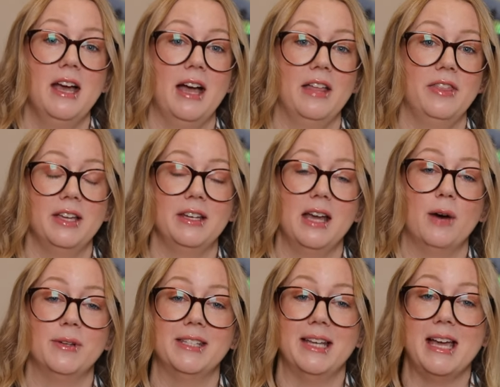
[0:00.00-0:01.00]
I think now
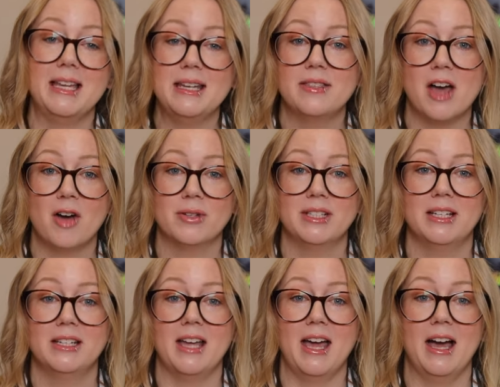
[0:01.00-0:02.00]
it's at
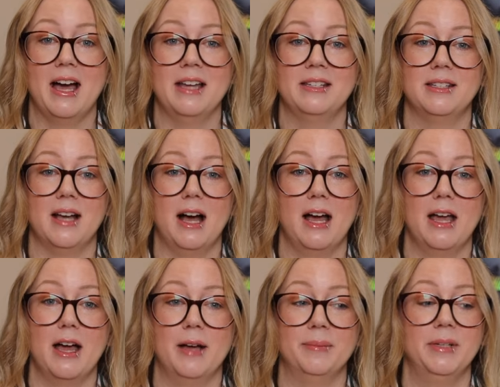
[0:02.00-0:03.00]
80,000 and I
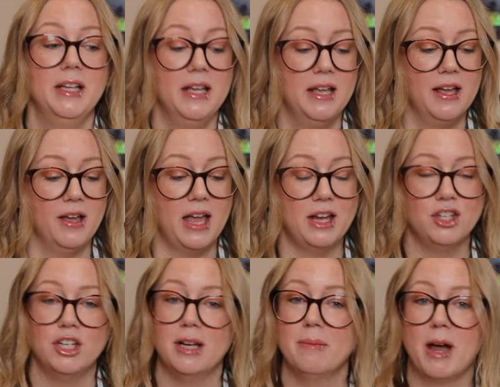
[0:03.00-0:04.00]
am
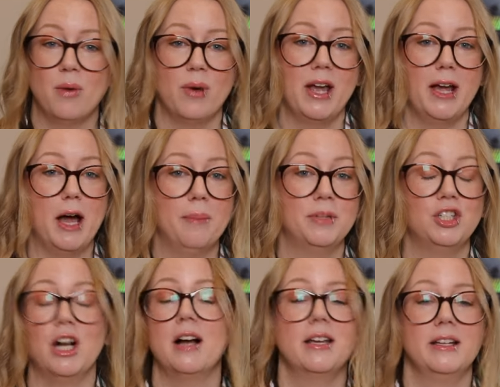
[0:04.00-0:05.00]
inching my way up
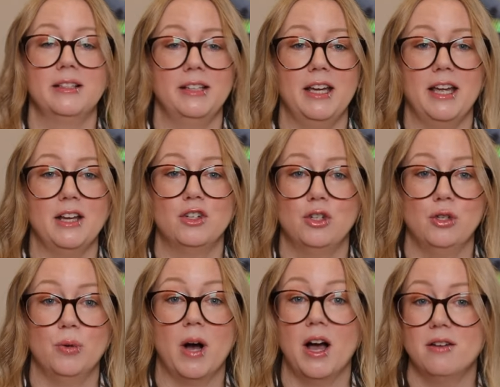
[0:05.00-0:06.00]
shockingly
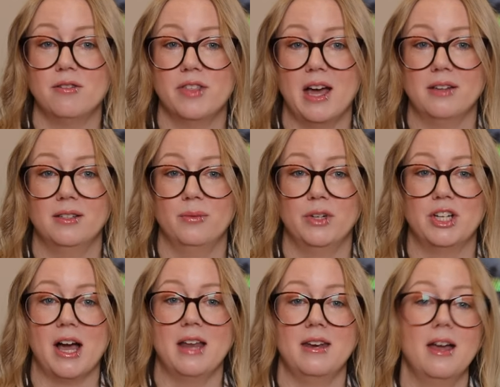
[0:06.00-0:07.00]
to 100,000 which
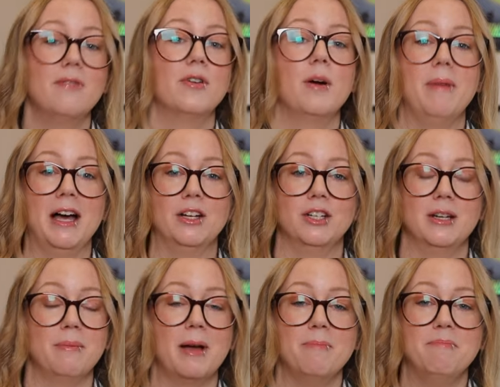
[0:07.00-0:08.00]
I never imagined in
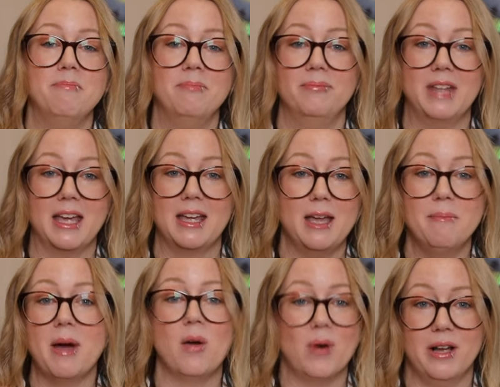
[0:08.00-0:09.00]
my like in
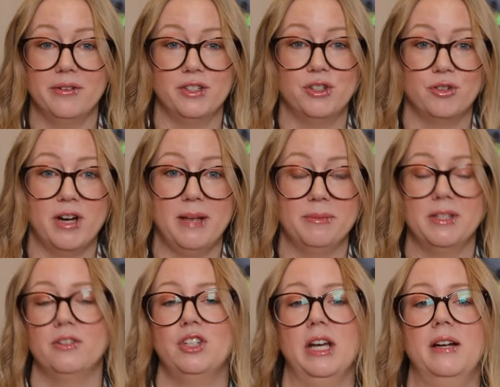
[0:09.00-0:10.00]
my wildest dreams
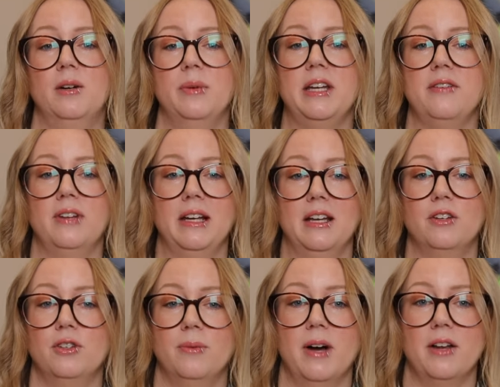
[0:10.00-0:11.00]
this channel would even get
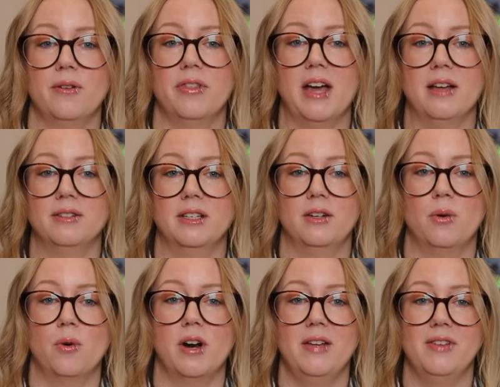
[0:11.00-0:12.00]
to 100,000
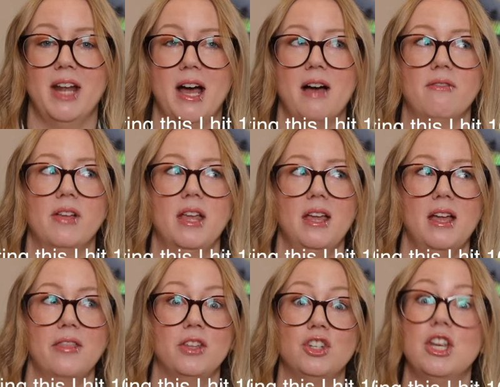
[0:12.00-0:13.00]
or even have
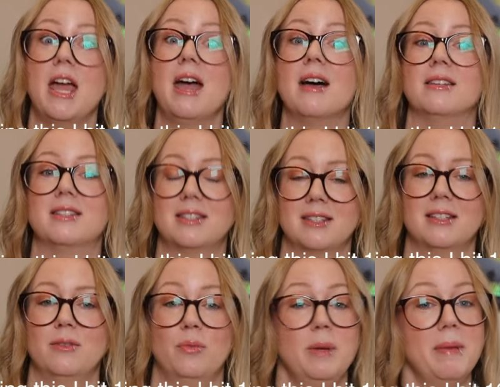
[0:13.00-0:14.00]
the chance.
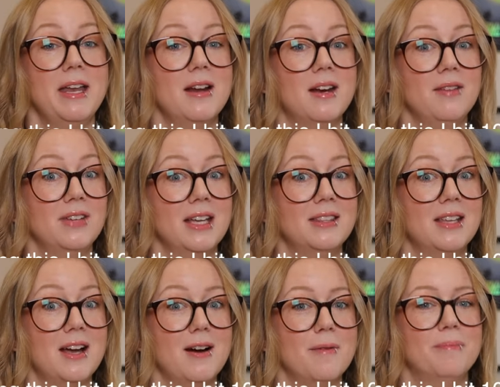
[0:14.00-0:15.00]
We may not even get
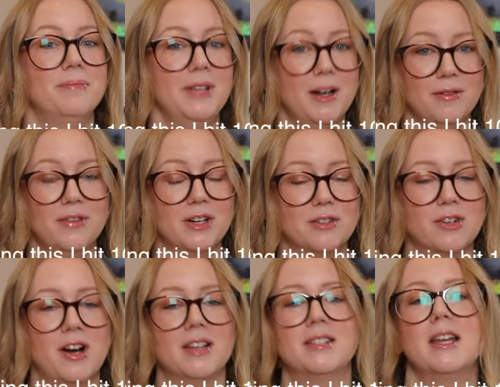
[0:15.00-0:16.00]
there, you know, fingers
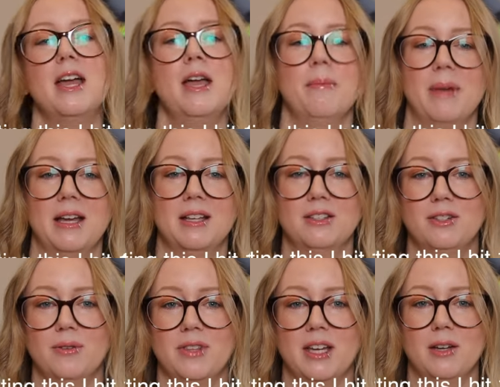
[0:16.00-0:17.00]
crossed. My kids
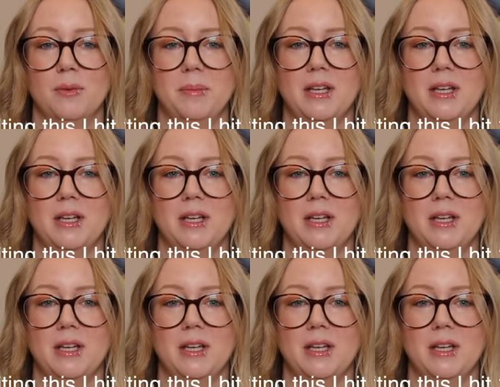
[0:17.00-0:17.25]
do think it would